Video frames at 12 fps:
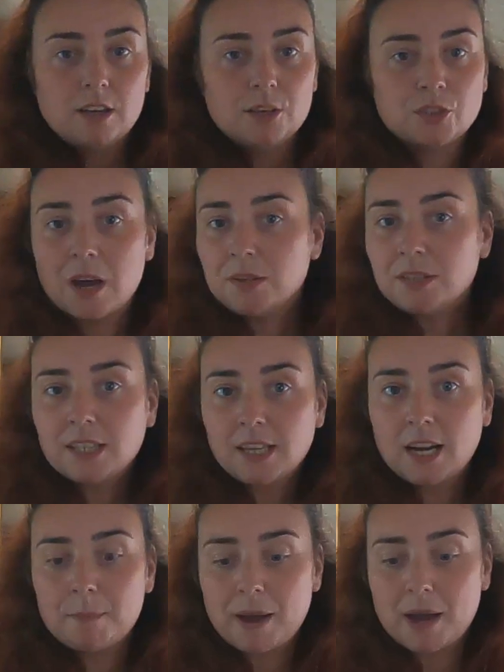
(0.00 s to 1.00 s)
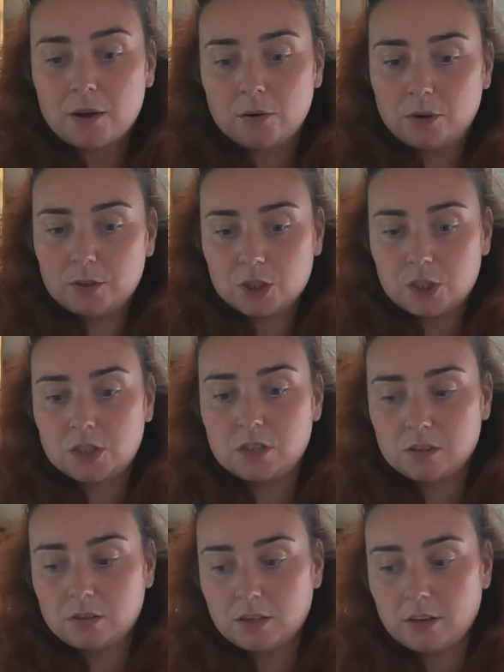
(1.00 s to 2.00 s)
So I was thinking about just
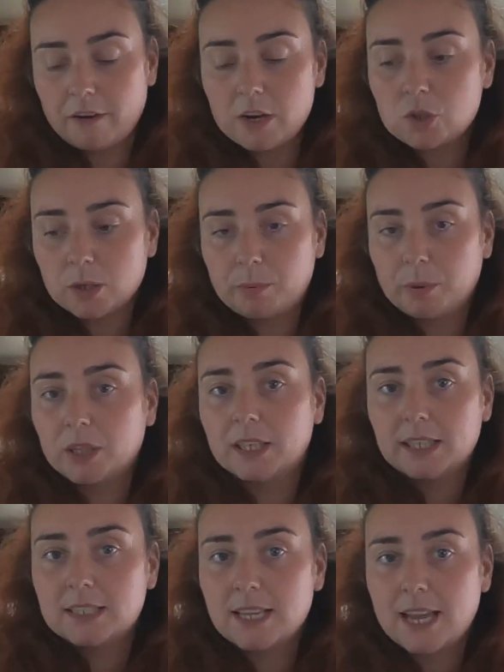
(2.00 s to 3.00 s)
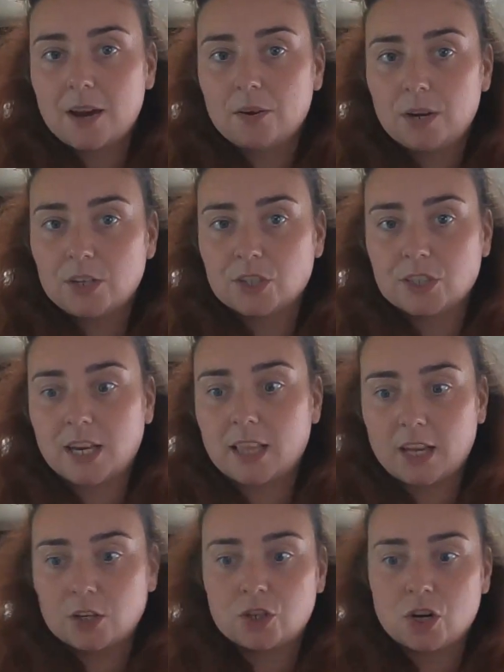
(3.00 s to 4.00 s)
eventually pulling this out and just get
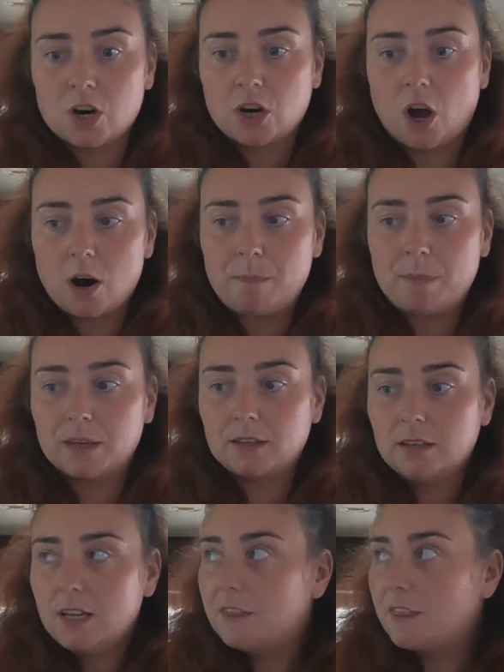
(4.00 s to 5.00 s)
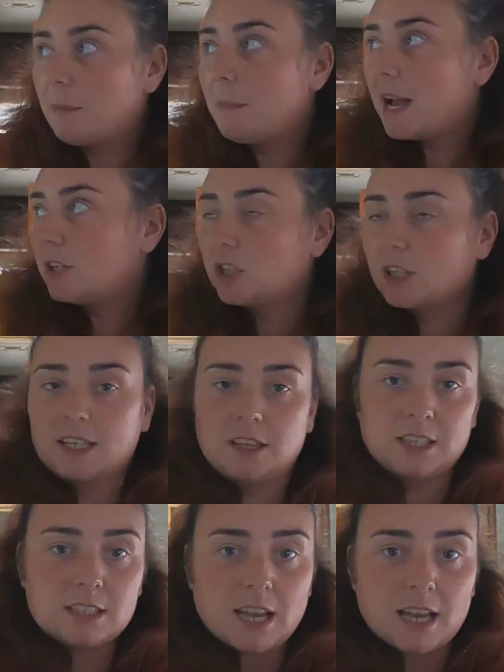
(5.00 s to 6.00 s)
like a dark carpet that'll match like
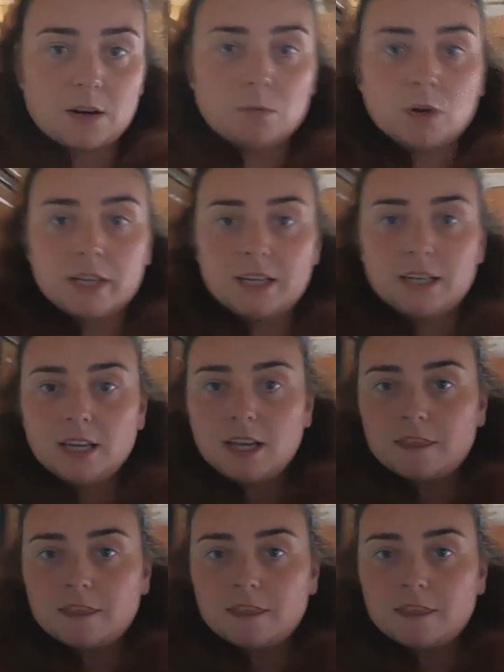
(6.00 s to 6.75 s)
this kind of wood.